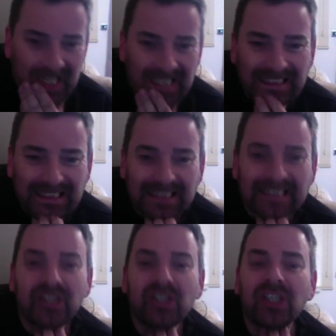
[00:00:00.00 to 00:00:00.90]

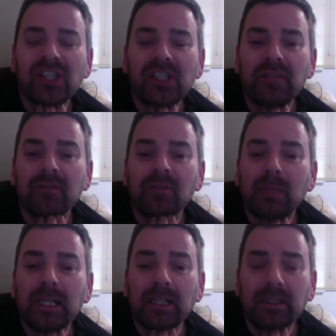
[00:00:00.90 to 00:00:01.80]
As you can see from
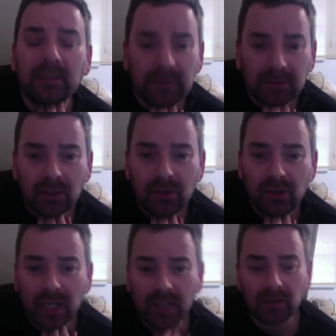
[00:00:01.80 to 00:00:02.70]
my
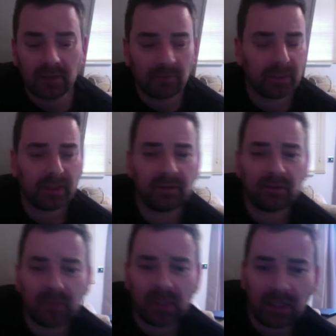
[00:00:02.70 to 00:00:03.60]
channel, I've been
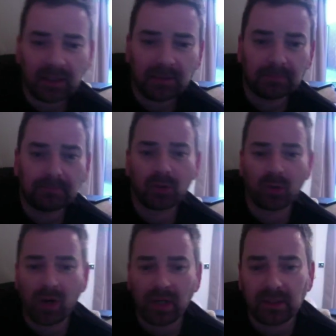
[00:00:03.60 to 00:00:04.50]

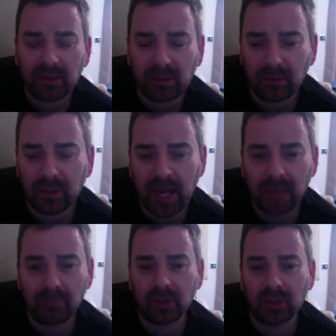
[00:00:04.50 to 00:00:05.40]
trying to
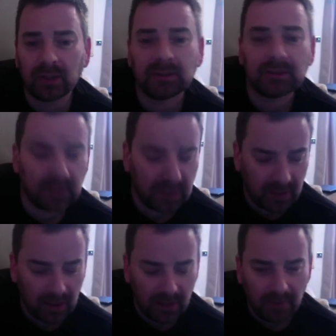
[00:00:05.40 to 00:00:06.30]
capture
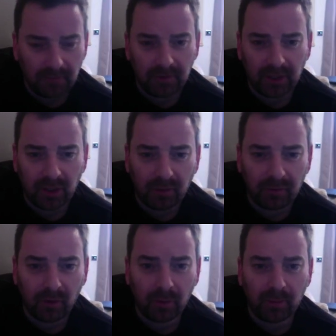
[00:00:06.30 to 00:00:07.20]
video
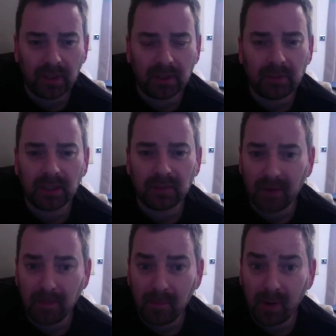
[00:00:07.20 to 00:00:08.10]
from the Amiga
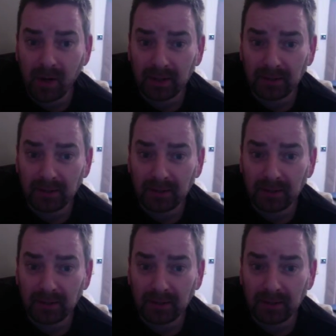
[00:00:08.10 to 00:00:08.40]
Vampire,